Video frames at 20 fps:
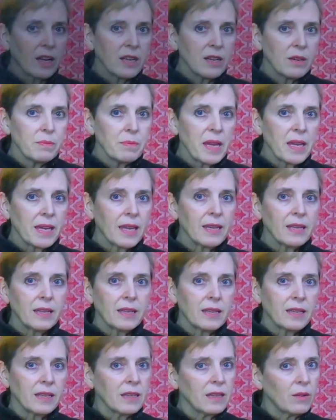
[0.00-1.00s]
to make it
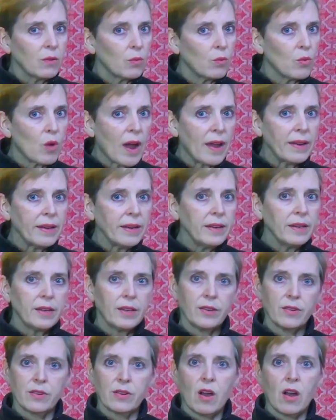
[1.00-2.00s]
run,
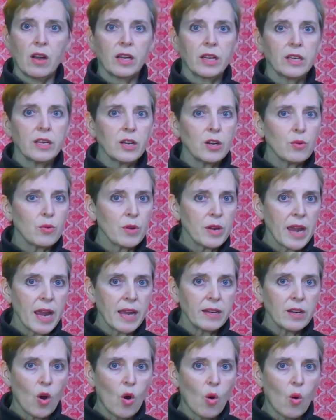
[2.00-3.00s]
you're not going to create
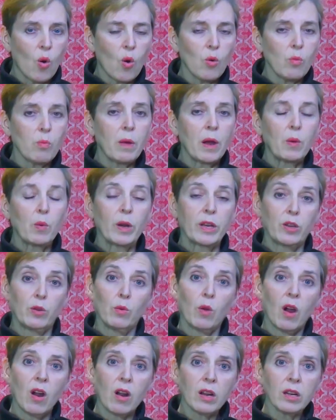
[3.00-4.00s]
a hole, but what
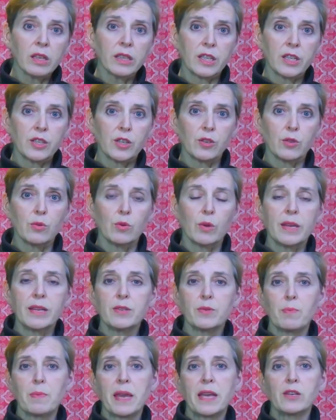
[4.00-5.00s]
you are going to do
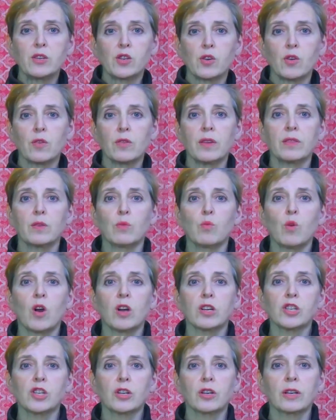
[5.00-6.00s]
is make sure that the
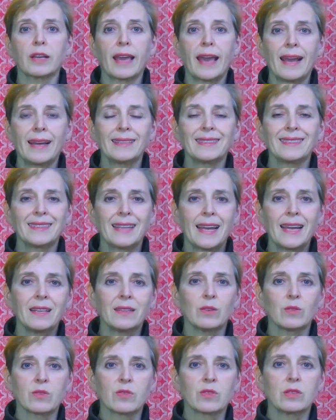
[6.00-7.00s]
washer can't take
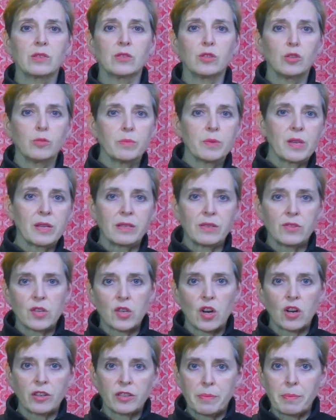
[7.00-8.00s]
those little loops and
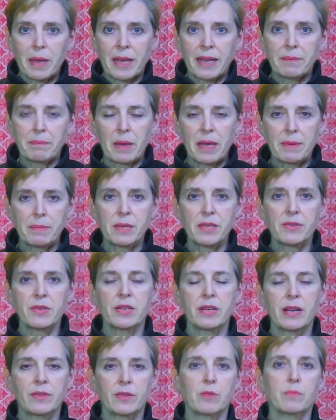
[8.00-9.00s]
start to make babies
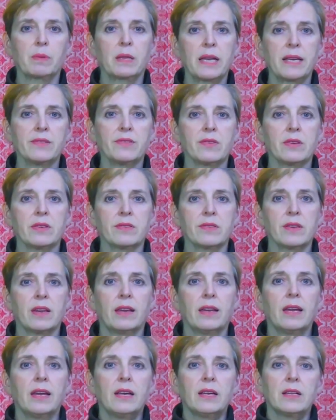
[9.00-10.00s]
in other places.
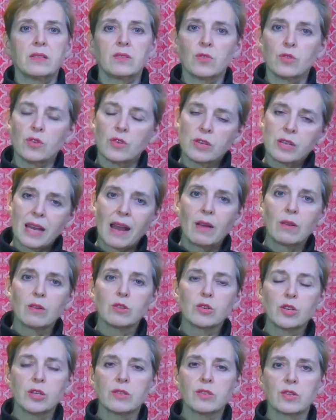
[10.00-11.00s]
So your towel
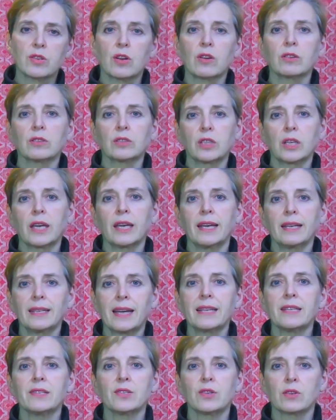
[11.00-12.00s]
should start looking
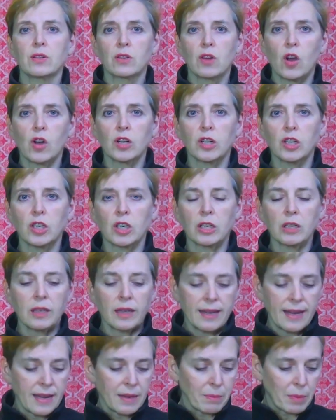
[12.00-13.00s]
nicer, longer.
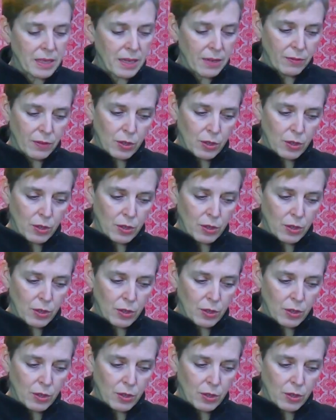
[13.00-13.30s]
But if you